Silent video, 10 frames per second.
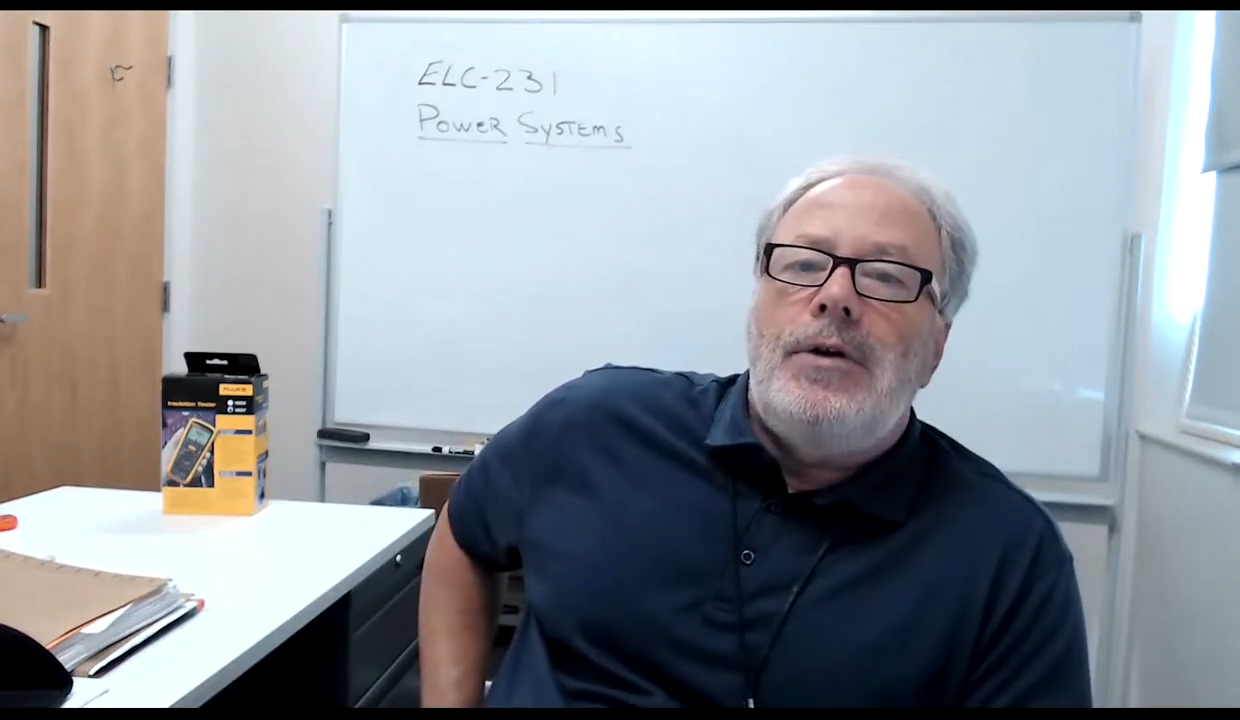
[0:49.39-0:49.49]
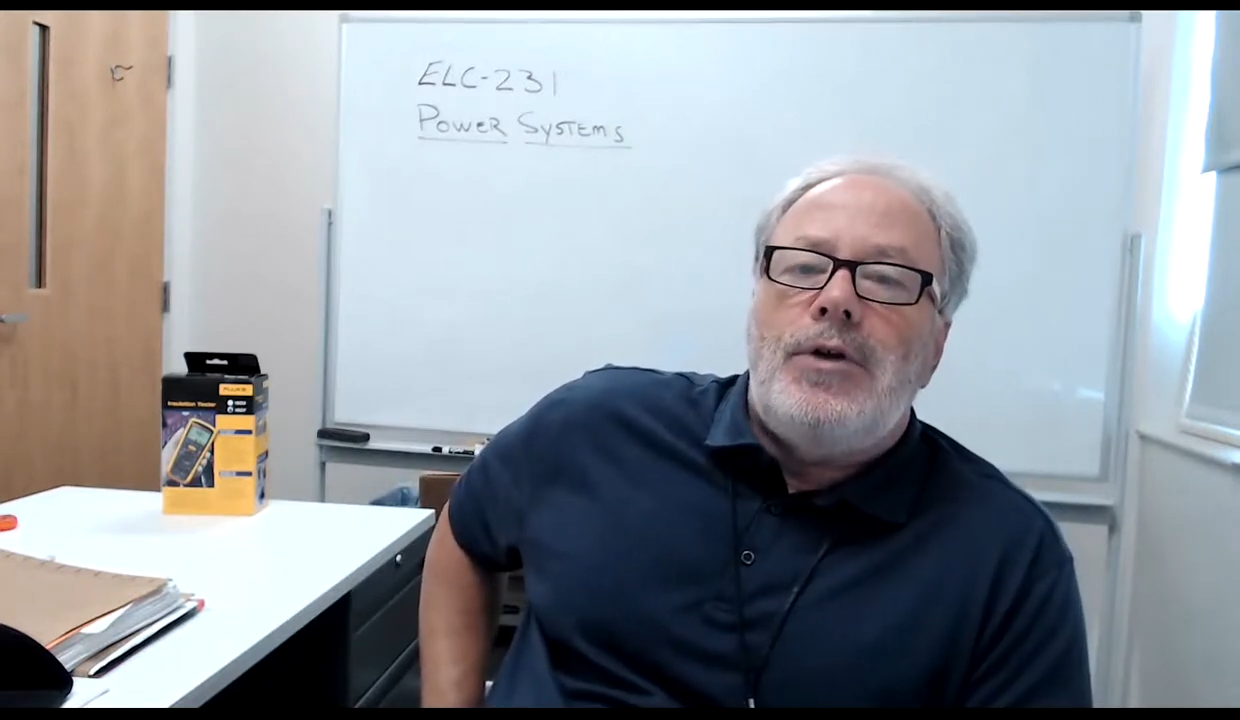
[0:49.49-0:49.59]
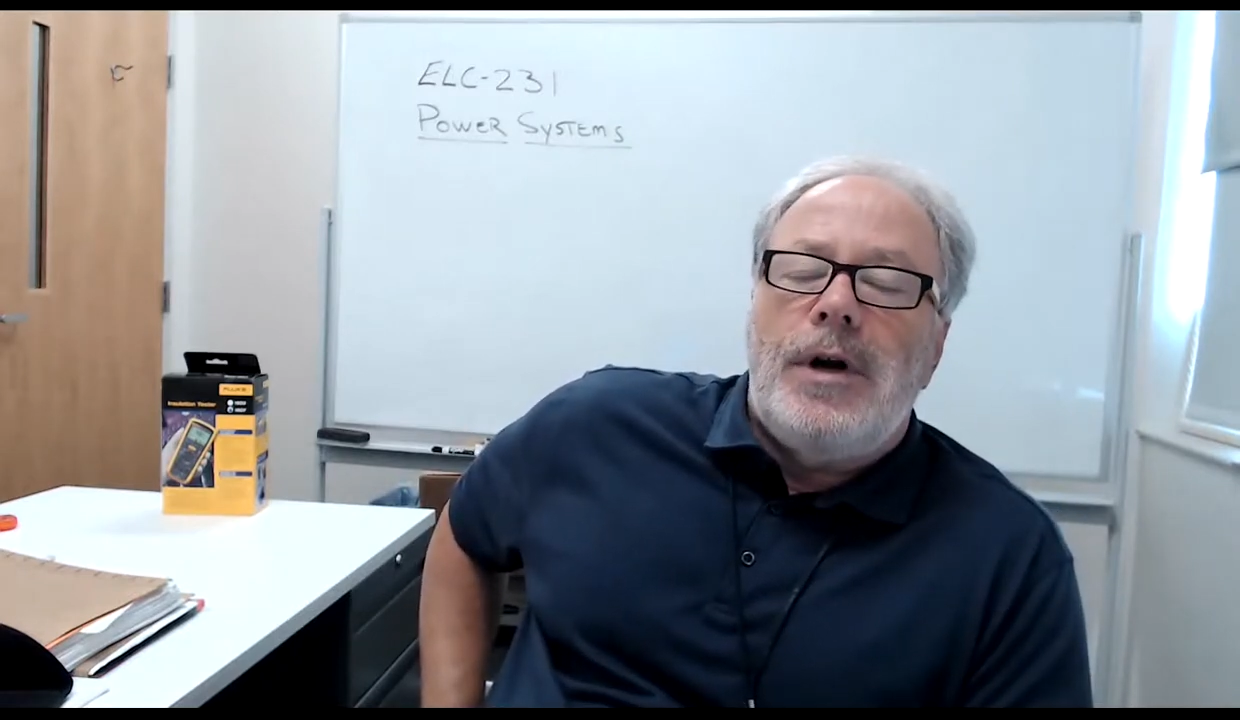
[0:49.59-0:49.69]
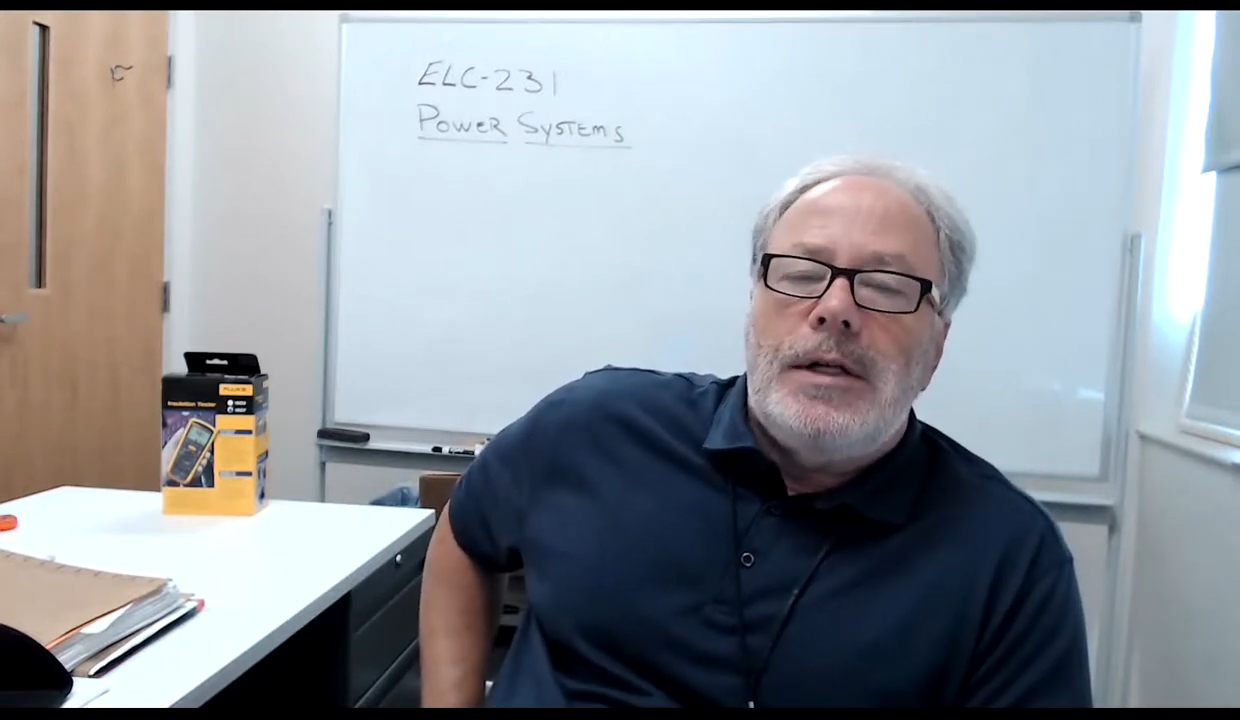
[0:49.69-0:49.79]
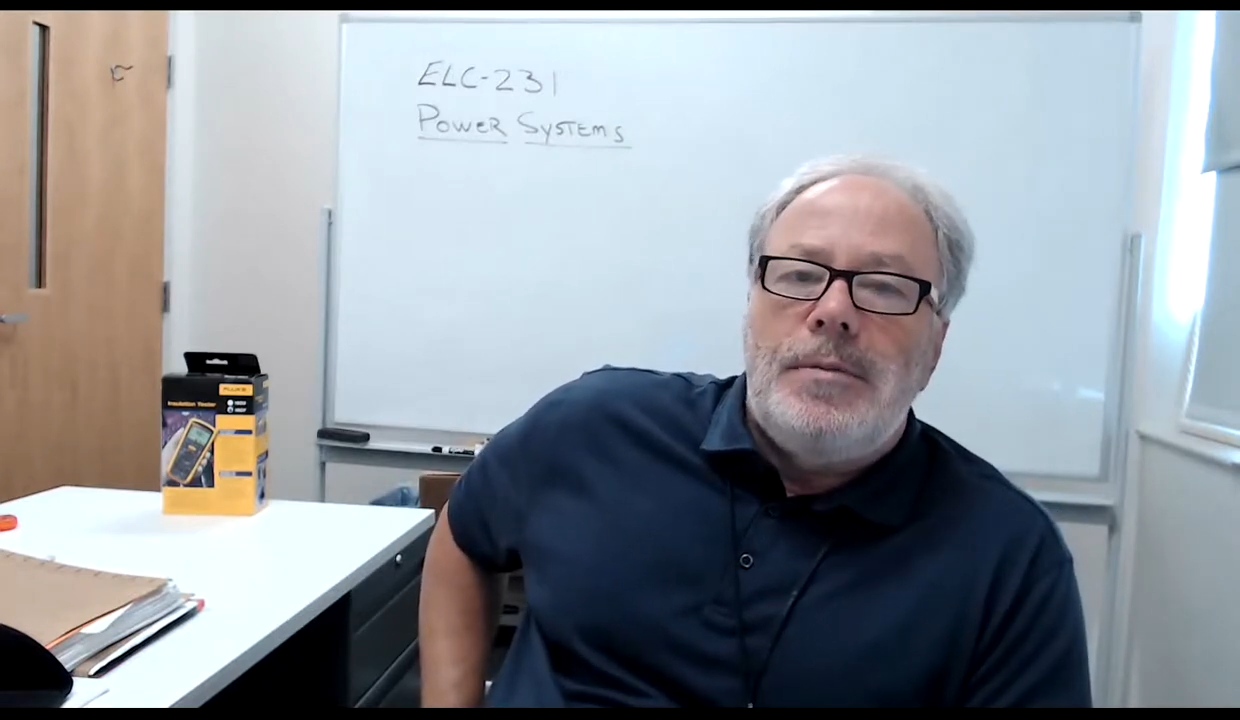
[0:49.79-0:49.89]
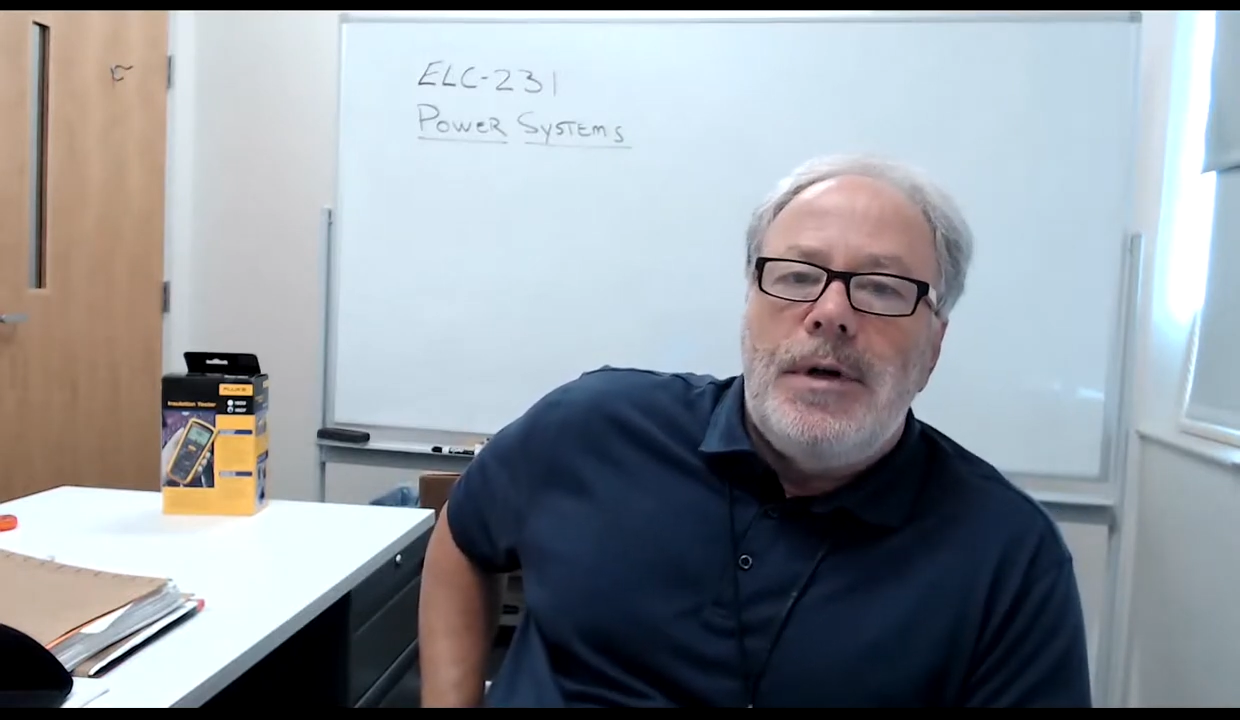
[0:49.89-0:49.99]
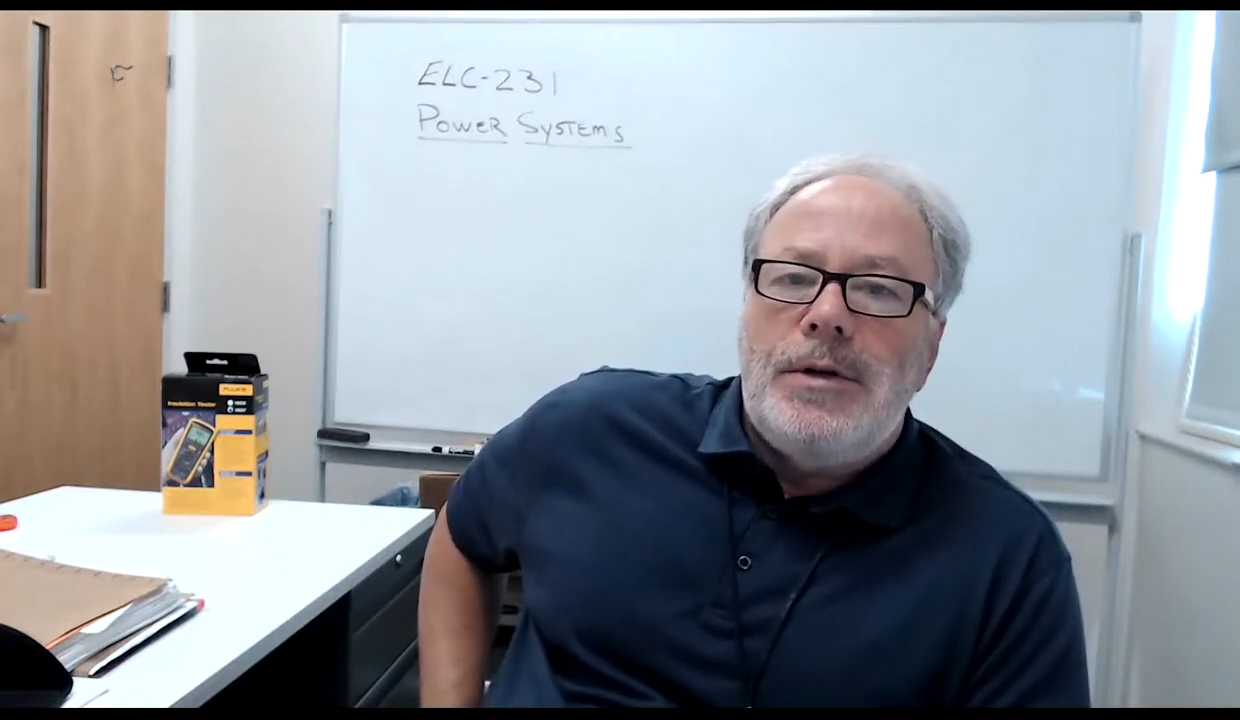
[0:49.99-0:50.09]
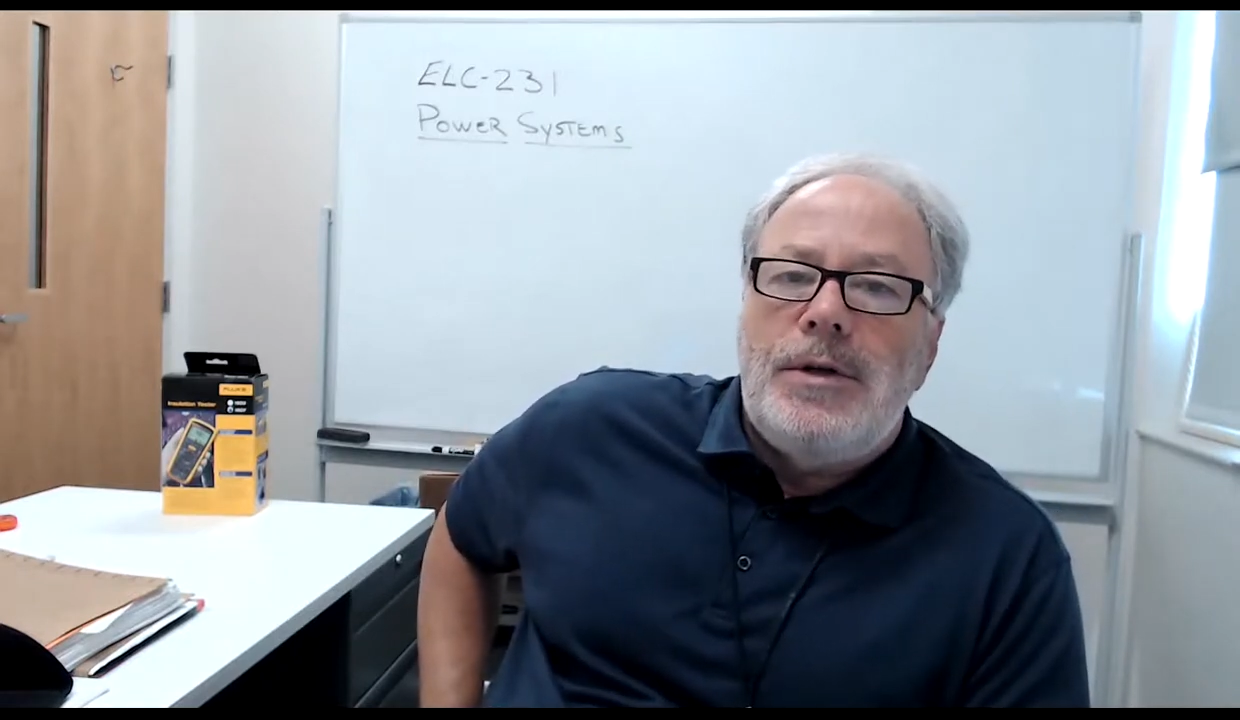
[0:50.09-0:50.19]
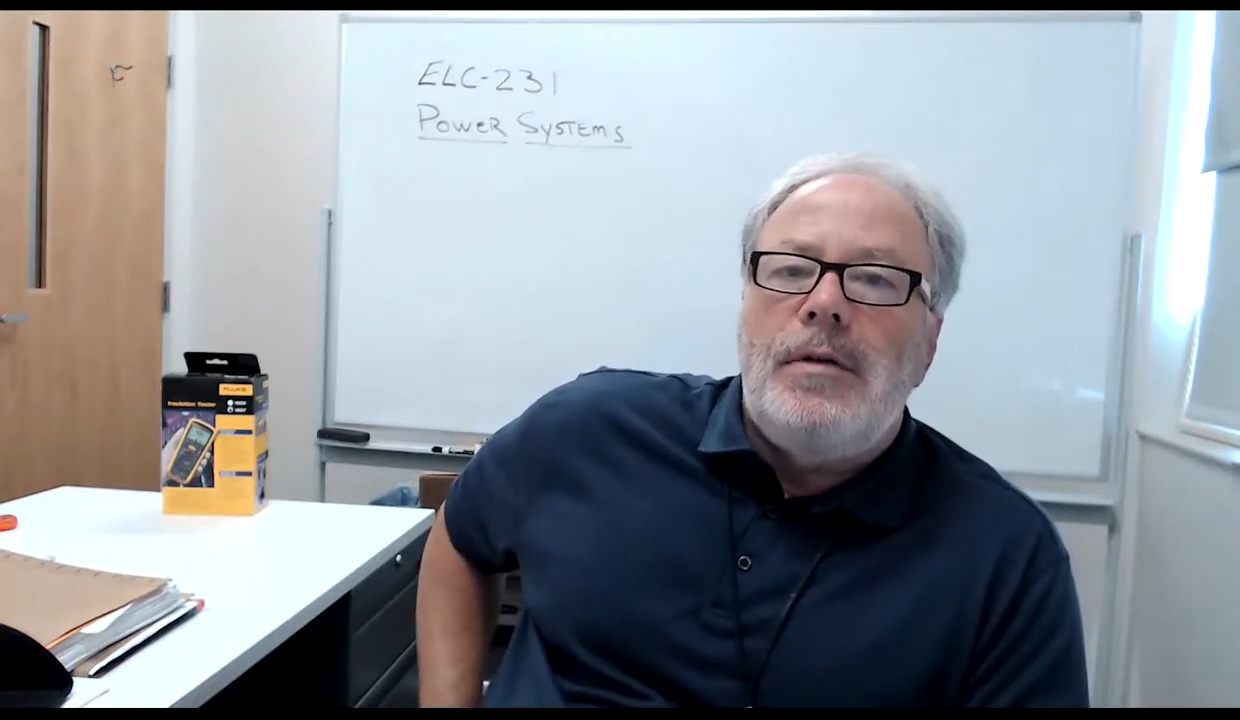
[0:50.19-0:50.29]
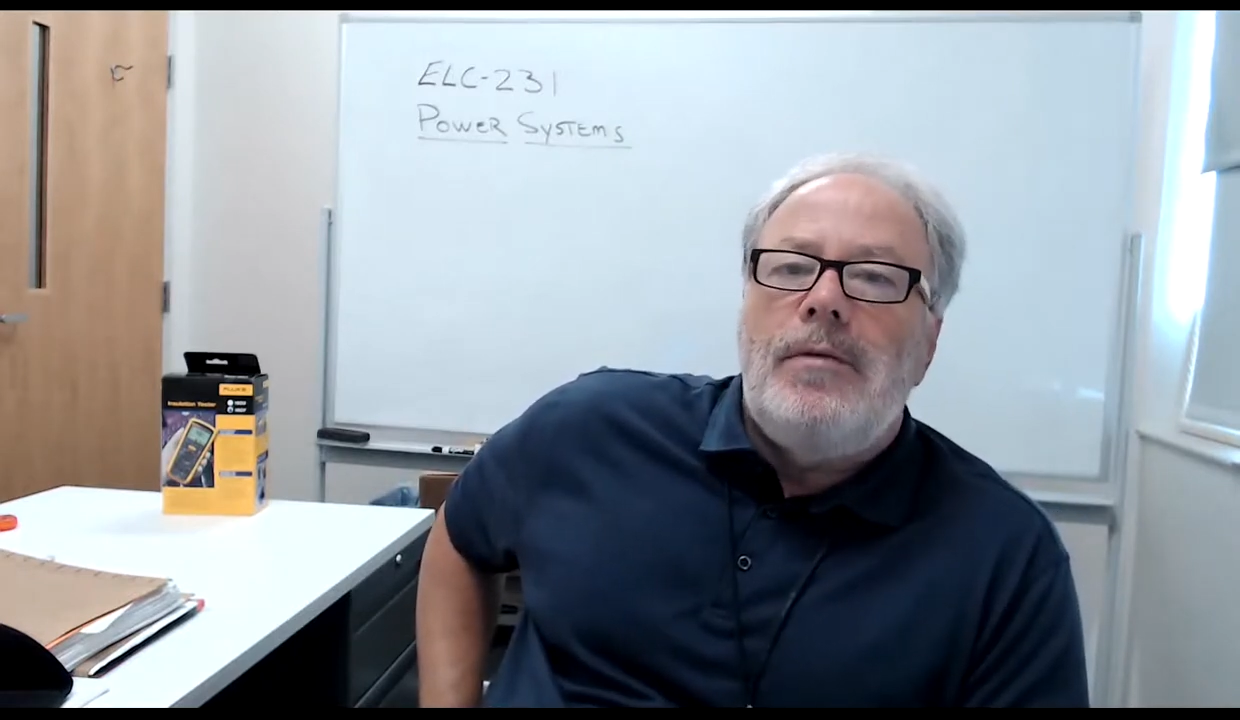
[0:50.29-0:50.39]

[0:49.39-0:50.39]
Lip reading: transmission of